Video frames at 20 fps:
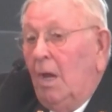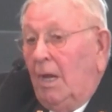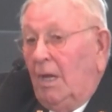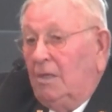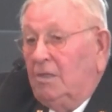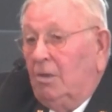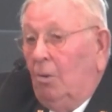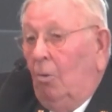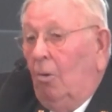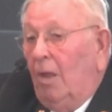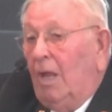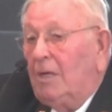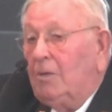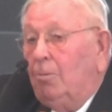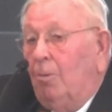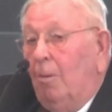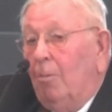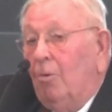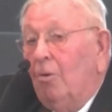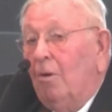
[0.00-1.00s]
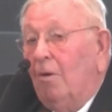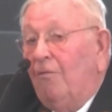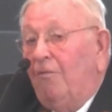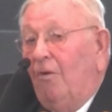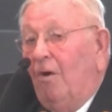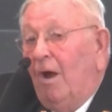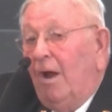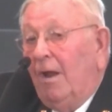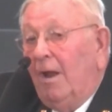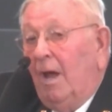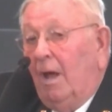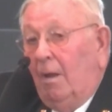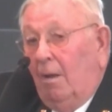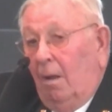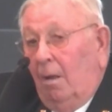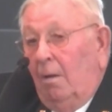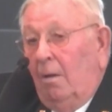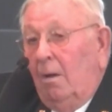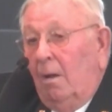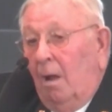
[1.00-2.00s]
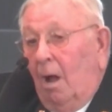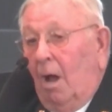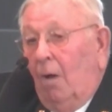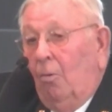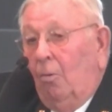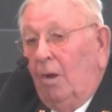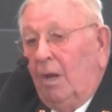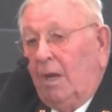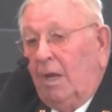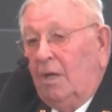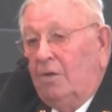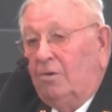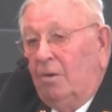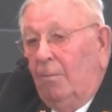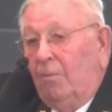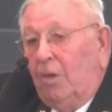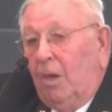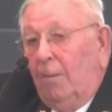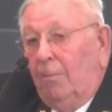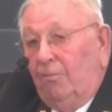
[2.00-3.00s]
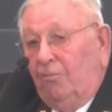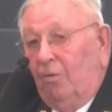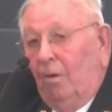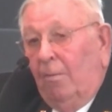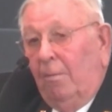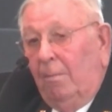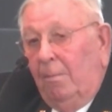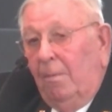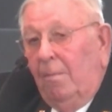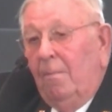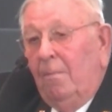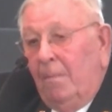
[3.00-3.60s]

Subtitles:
He said, well, that's what I'm going to find out. I want to get some tips from him.